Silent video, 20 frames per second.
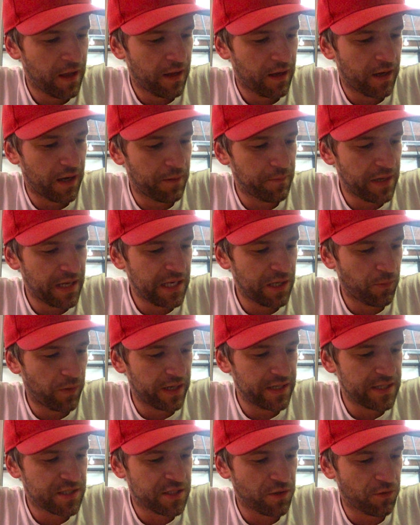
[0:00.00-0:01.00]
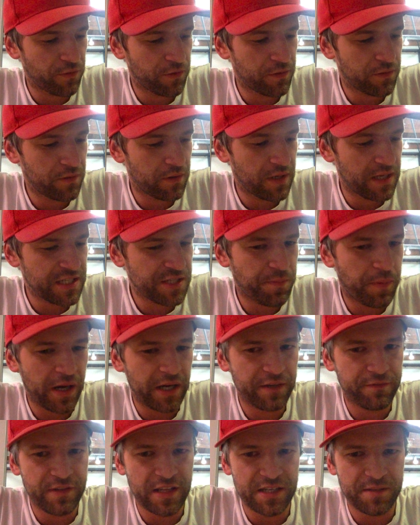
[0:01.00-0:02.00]
Anyway, so as
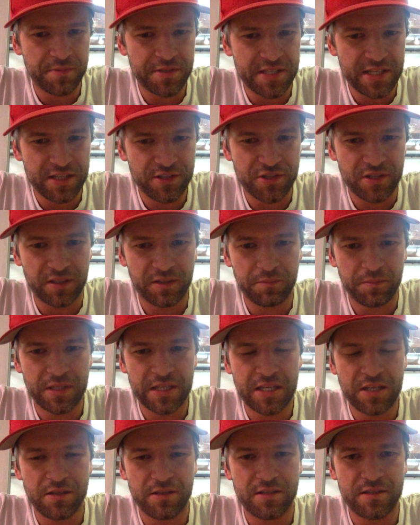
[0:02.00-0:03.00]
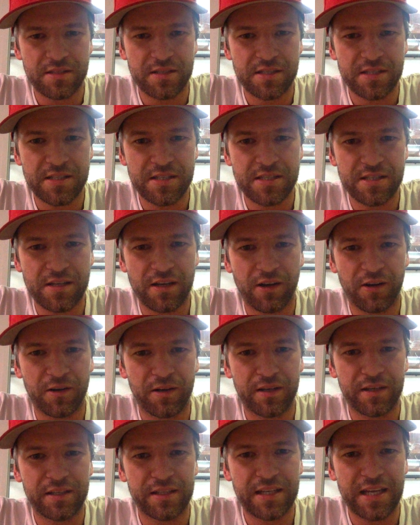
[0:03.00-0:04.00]
part of that obsession, because
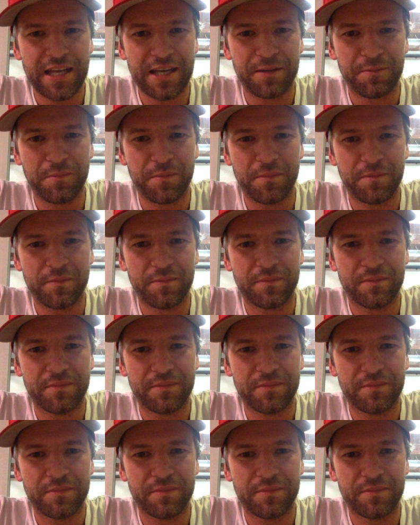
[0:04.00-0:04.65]
I'm